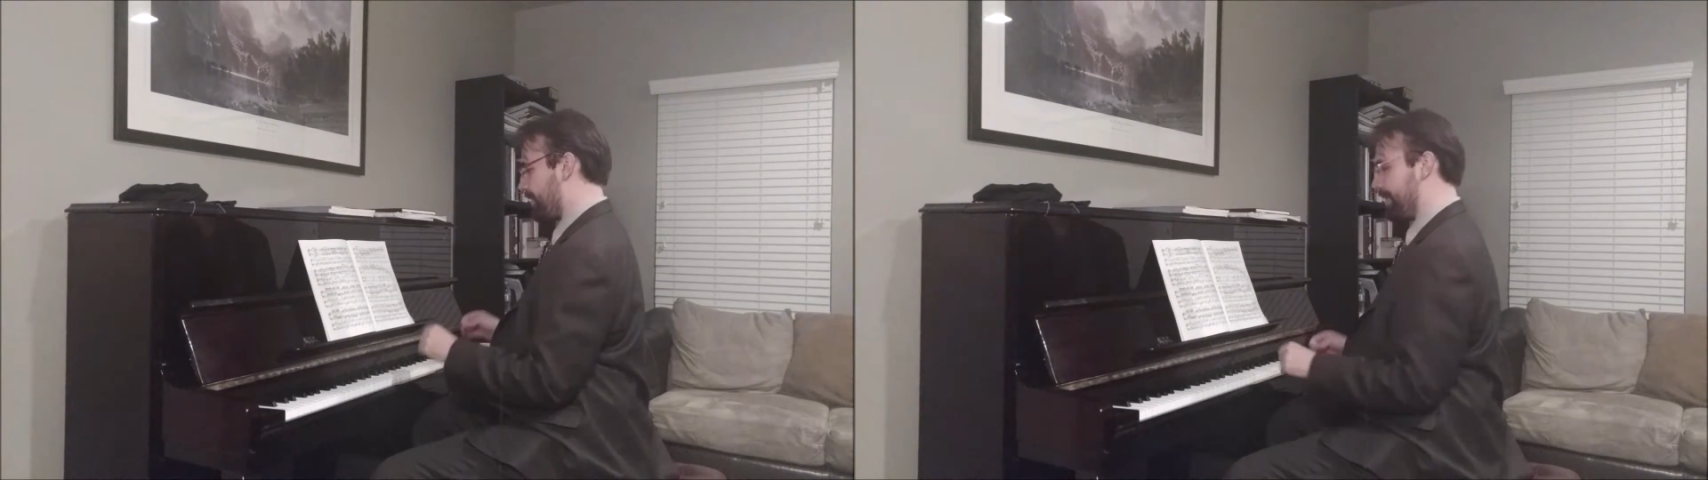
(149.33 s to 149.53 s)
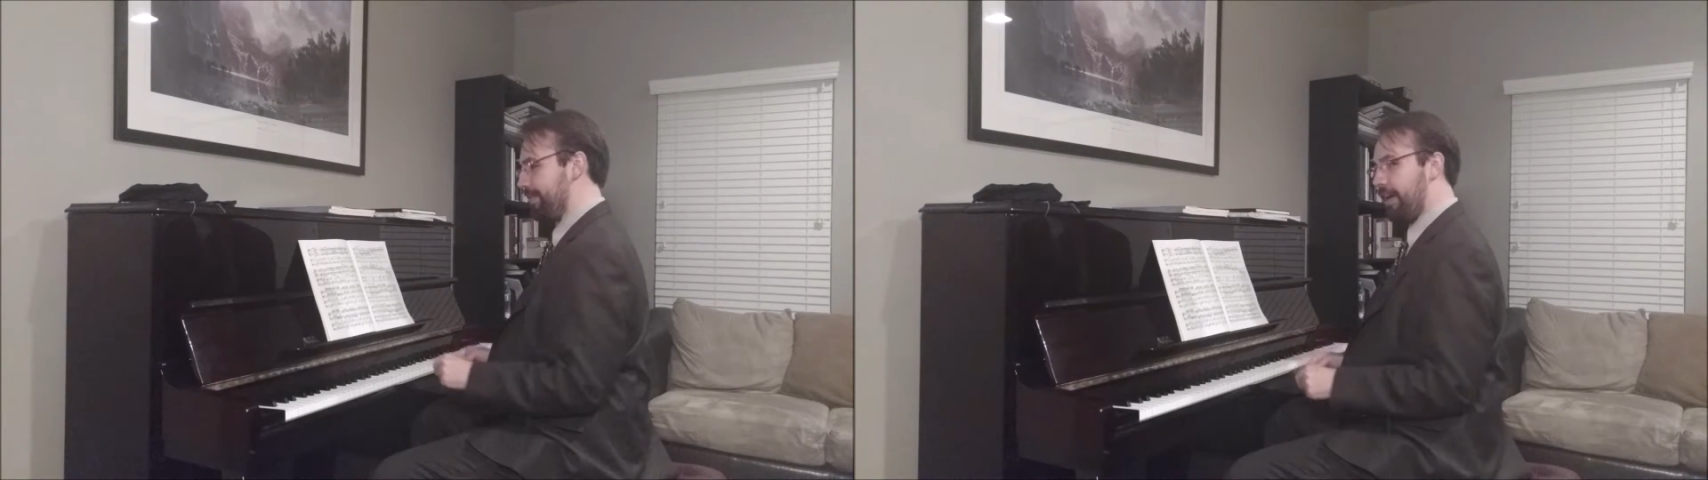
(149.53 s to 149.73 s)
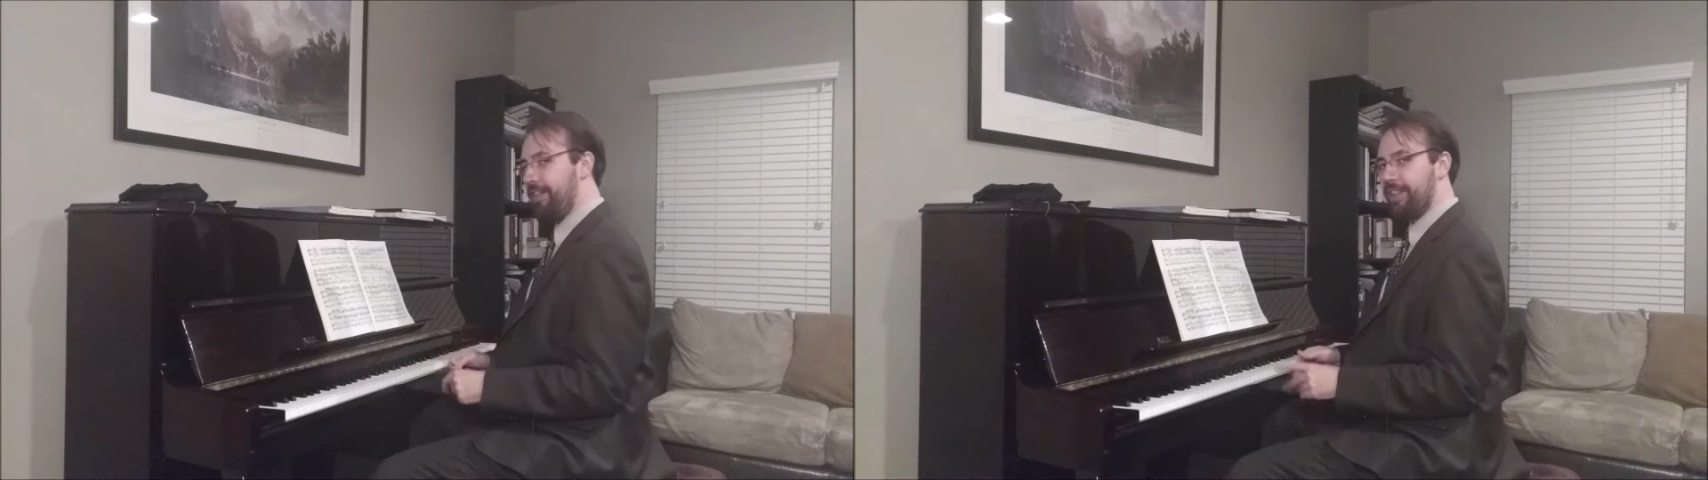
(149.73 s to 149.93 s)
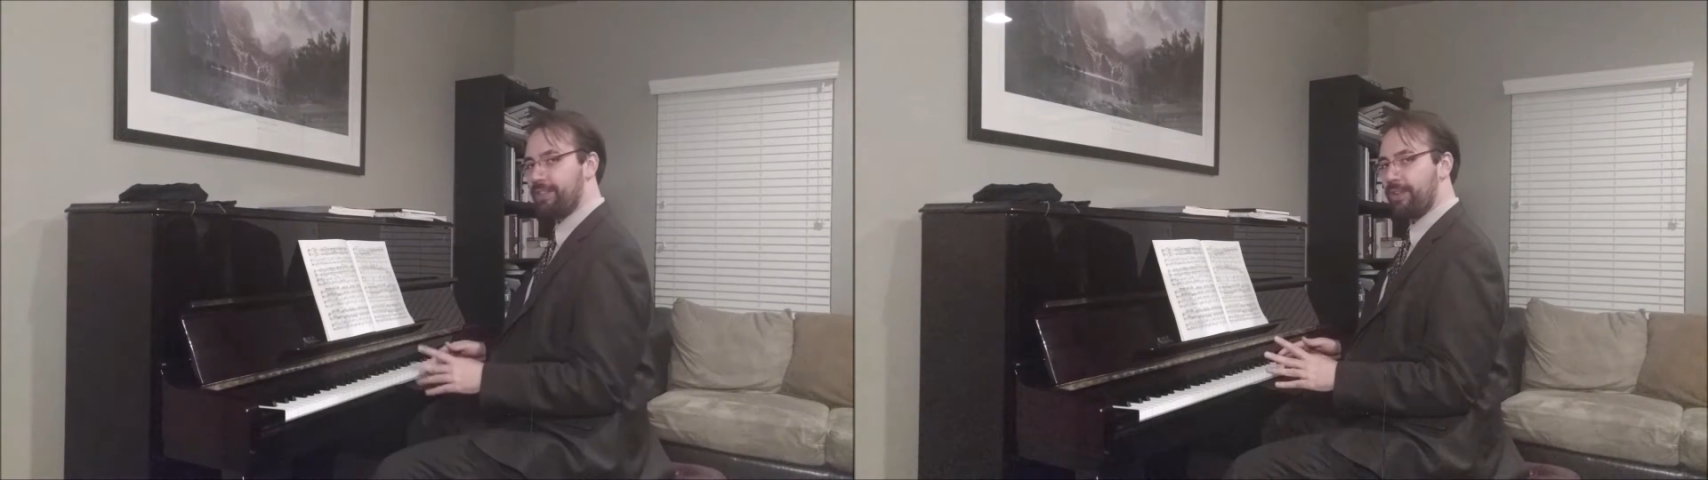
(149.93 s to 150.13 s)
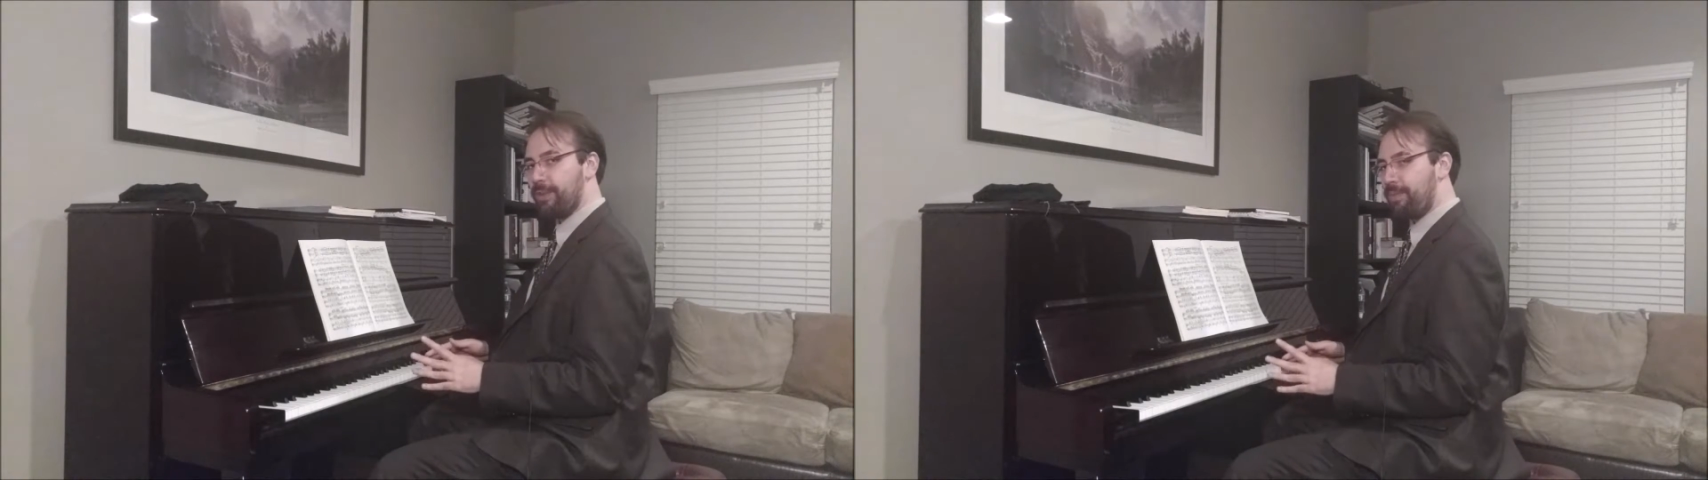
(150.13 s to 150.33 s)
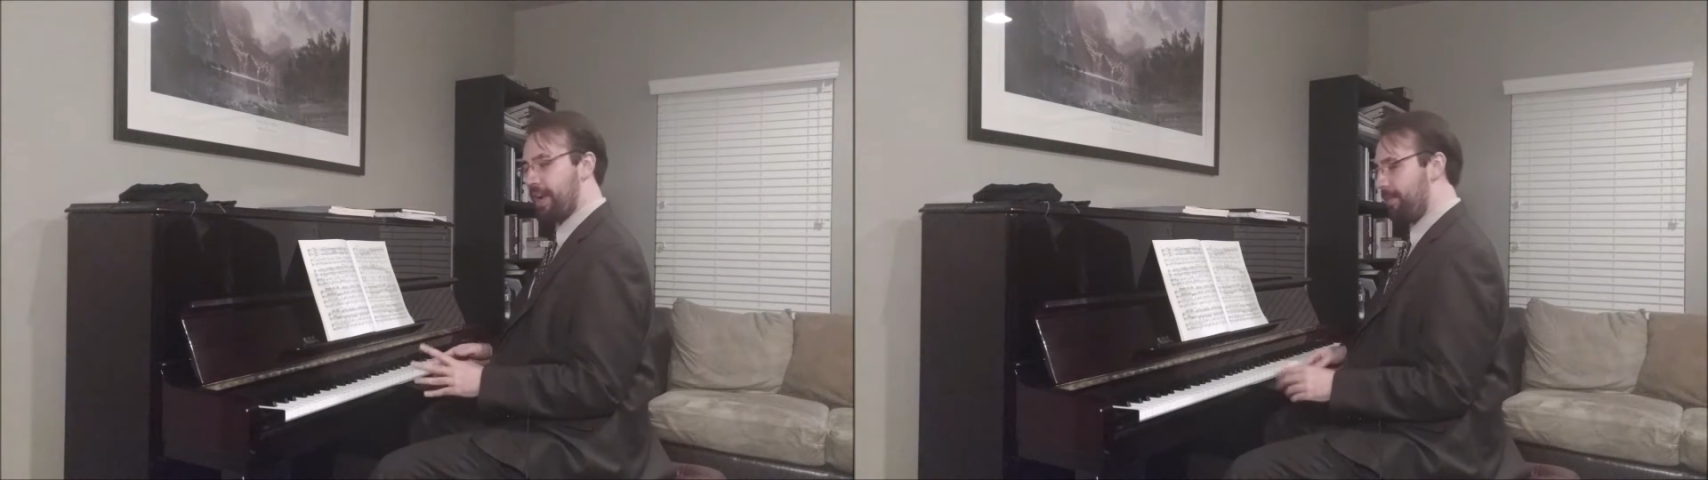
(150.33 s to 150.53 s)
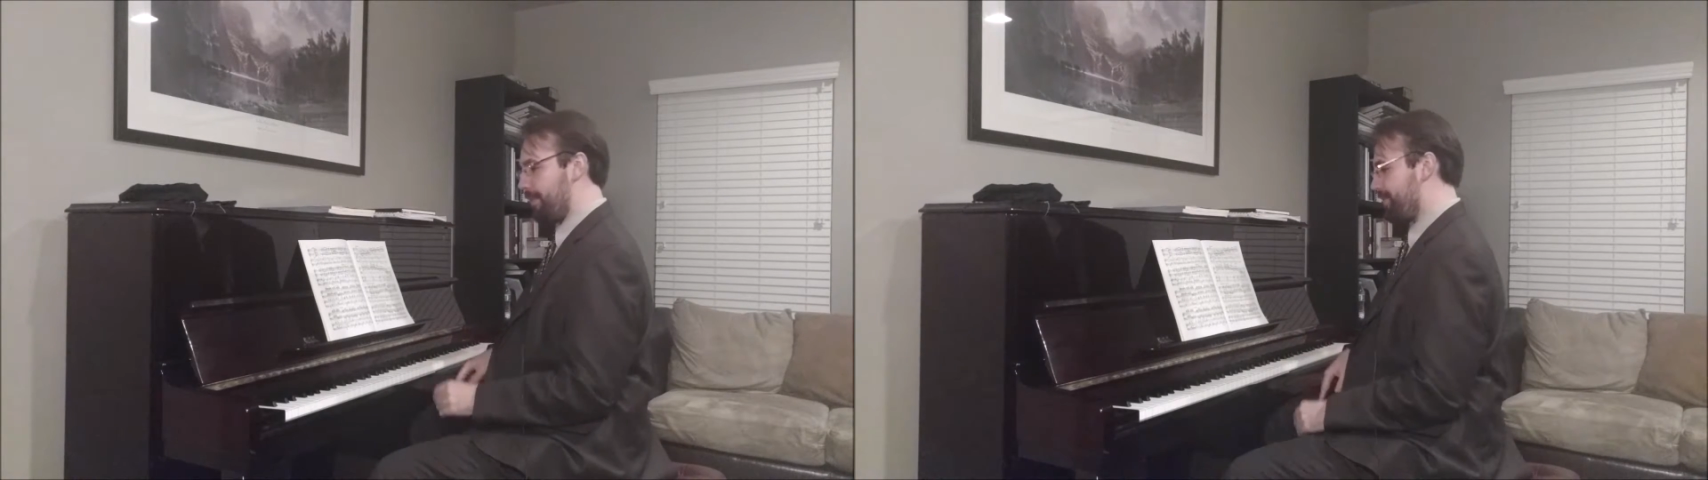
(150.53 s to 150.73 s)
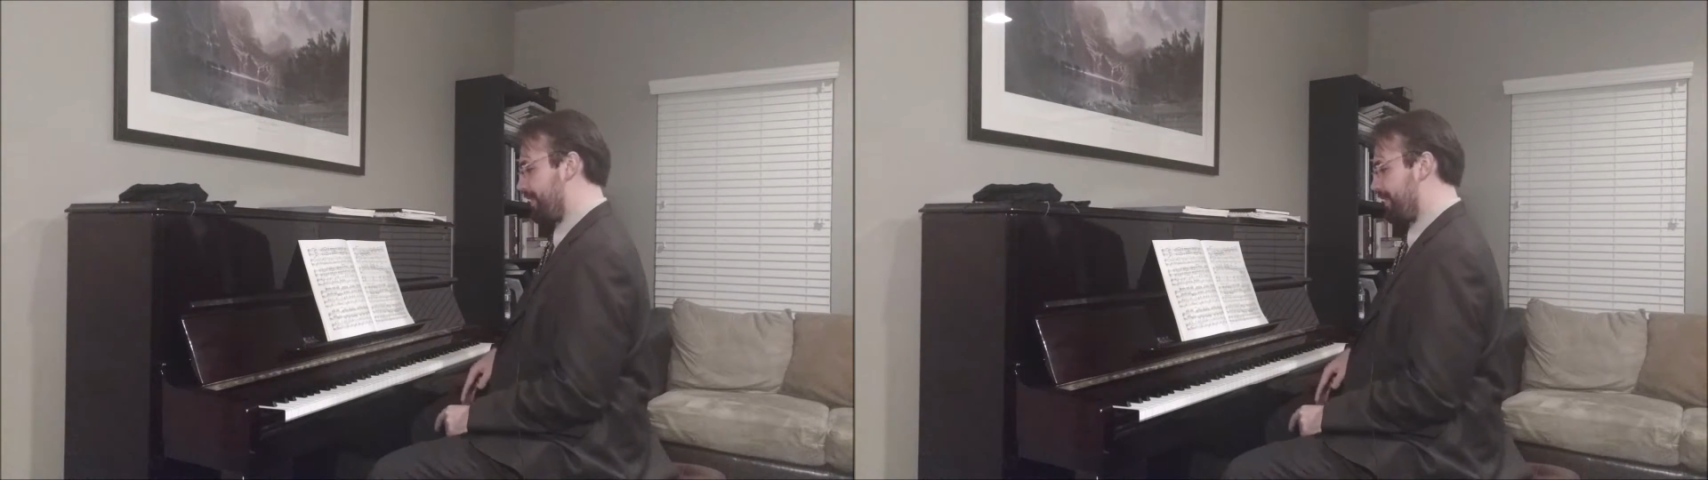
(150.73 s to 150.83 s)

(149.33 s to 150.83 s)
and all these sorts of problems,